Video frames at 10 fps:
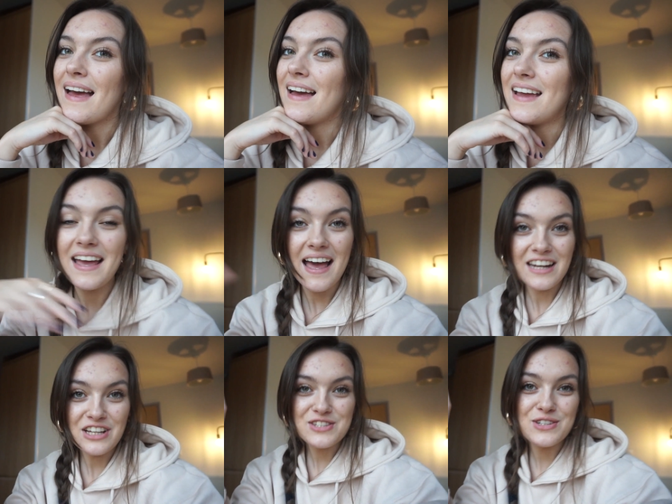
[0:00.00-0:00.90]
Hey
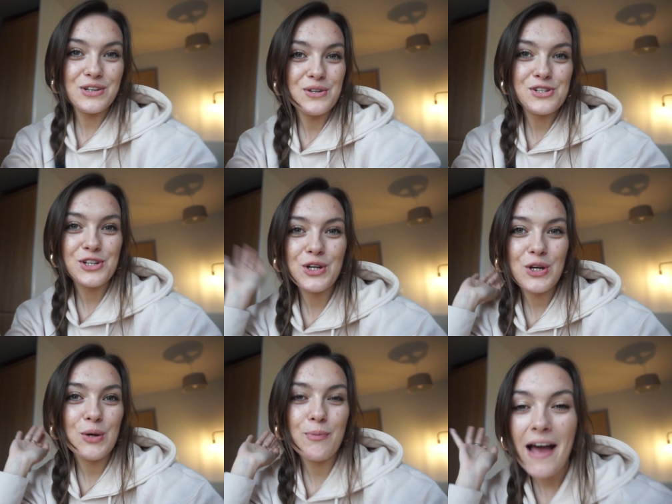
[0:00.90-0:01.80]
Ellie's
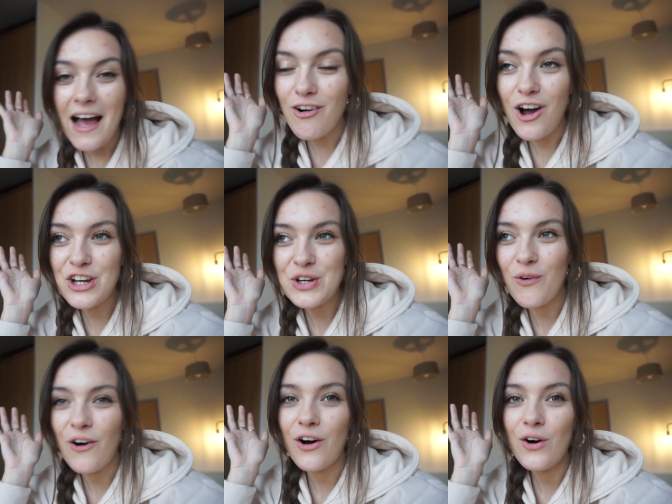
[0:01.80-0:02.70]
YouTube, how are you
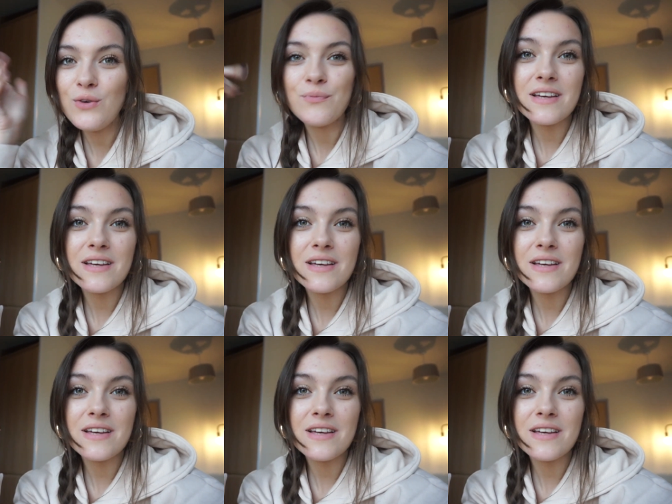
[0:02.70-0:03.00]
all?